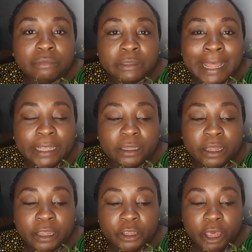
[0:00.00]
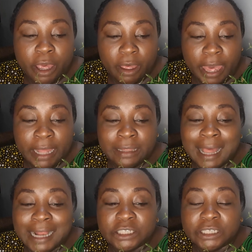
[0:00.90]
like
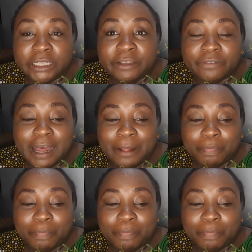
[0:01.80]
enlarged liver,